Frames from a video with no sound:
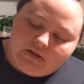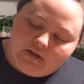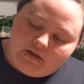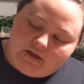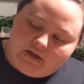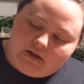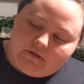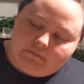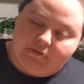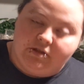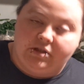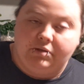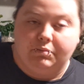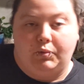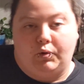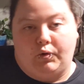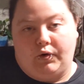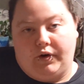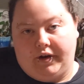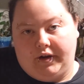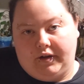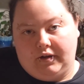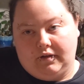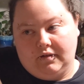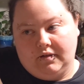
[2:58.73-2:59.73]
It's a
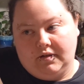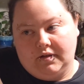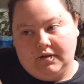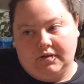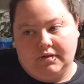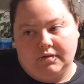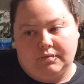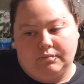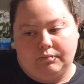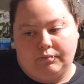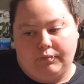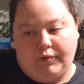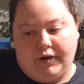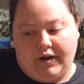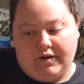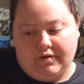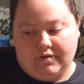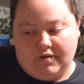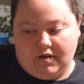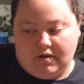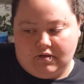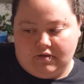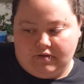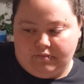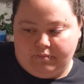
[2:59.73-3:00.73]
boring brown
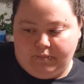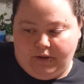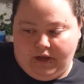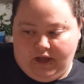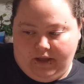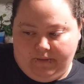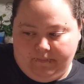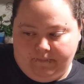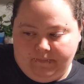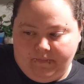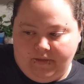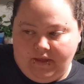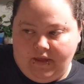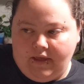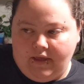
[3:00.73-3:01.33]
colored pot,